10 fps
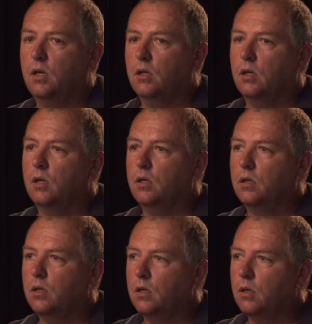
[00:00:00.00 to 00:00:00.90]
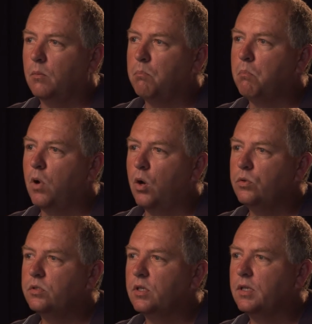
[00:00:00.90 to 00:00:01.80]
And
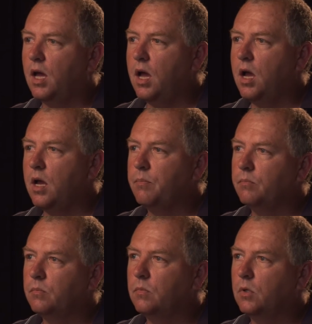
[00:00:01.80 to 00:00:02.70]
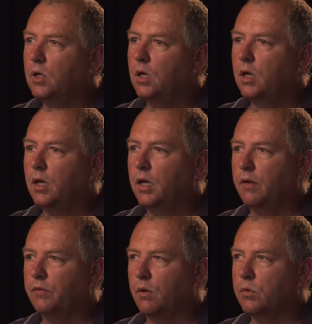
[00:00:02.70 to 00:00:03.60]
most of the time,
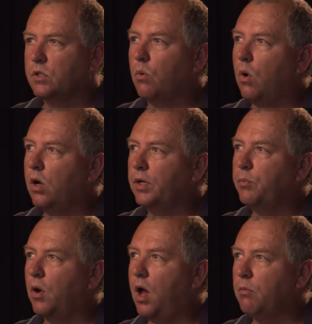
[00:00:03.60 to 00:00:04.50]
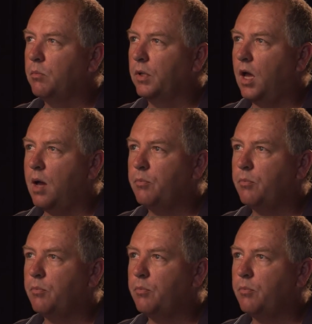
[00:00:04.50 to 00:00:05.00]
if there was a quality problem, an